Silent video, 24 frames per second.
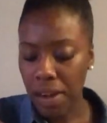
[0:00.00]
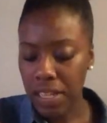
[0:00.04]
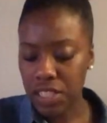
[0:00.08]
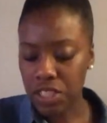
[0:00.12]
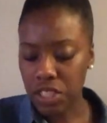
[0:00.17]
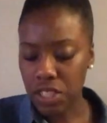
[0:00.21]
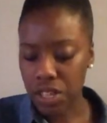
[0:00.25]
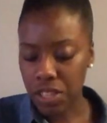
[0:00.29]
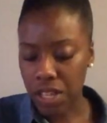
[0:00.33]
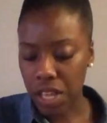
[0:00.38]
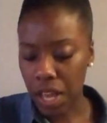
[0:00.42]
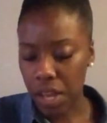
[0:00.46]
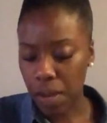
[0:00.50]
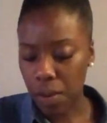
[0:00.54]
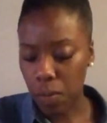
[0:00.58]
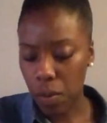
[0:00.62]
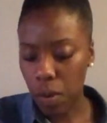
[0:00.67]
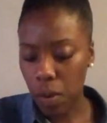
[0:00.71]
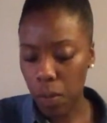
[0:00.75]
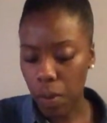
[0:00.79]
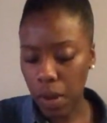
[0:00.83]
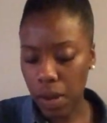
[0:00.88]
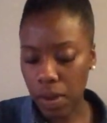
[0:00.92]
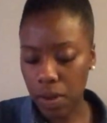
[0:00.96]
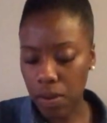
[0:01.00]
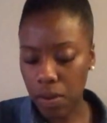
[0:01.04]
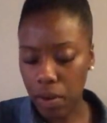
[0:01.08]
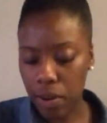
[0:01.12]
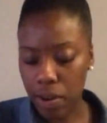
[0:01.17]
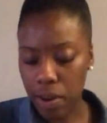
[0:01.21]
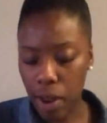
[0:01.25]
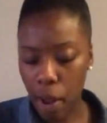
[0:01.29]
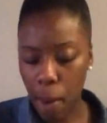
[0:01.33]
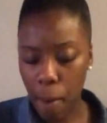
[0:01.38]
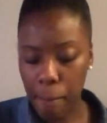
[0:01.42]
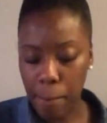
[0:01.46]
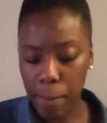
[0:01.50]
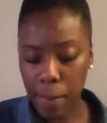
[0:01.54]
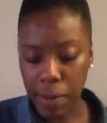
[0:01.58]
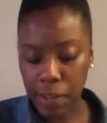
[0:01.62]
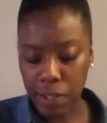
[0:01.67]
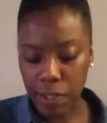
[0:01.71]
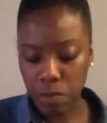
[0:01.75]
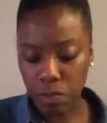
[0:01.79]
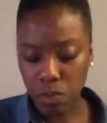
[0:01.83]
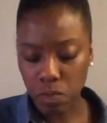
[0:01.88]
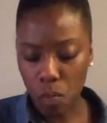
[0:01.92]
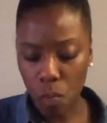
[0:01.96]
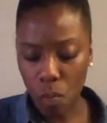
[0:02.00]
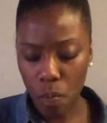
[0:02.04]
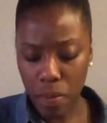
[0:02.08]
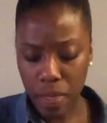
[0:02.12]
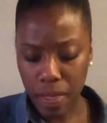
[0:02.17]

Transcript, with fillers: It's the thing. We're working on it. But,